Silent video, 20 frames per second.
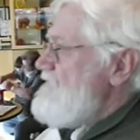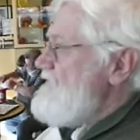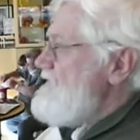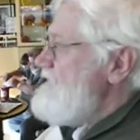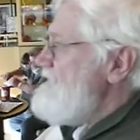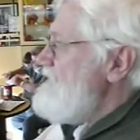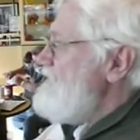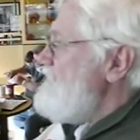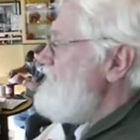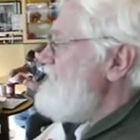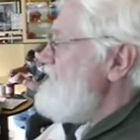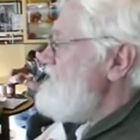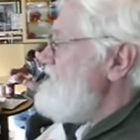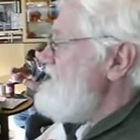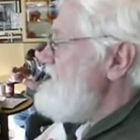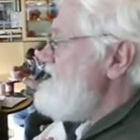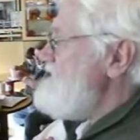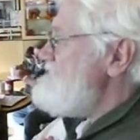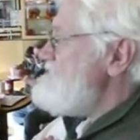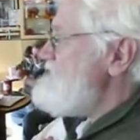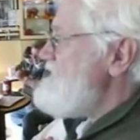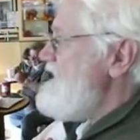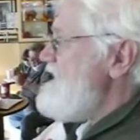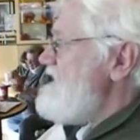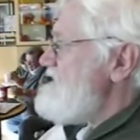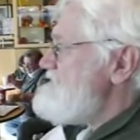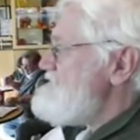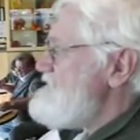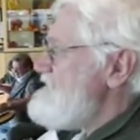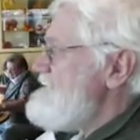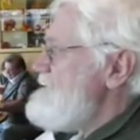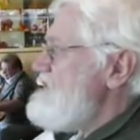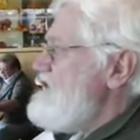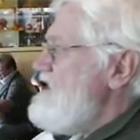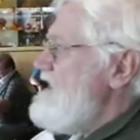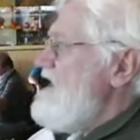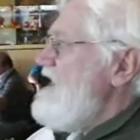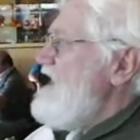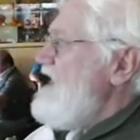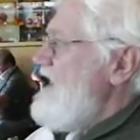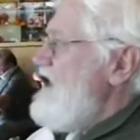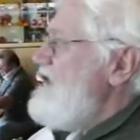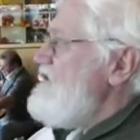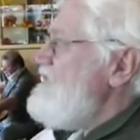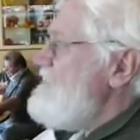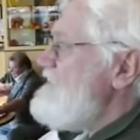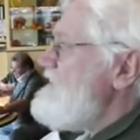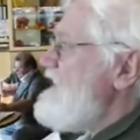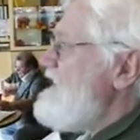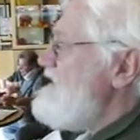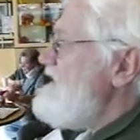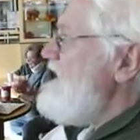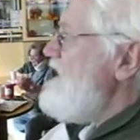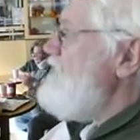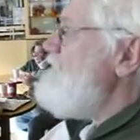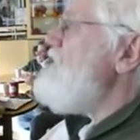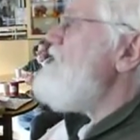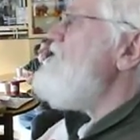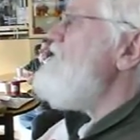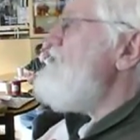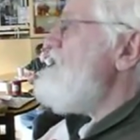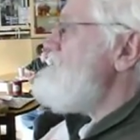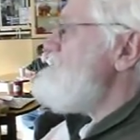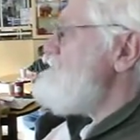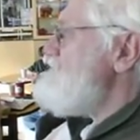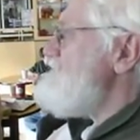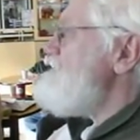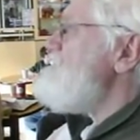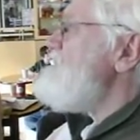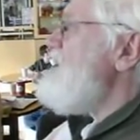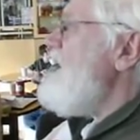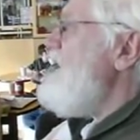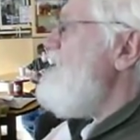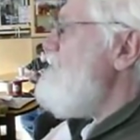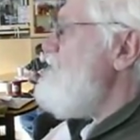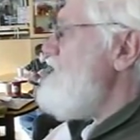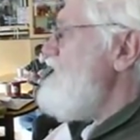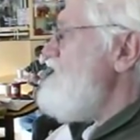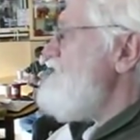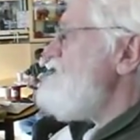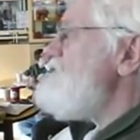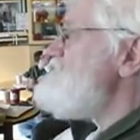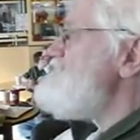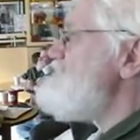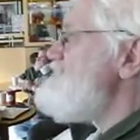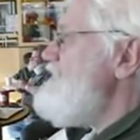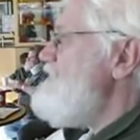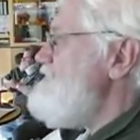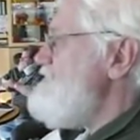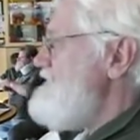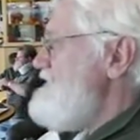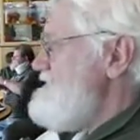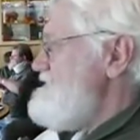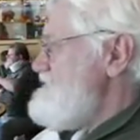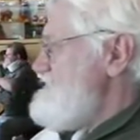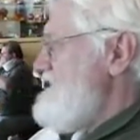the New Orleans action. And okay, now we're going to show these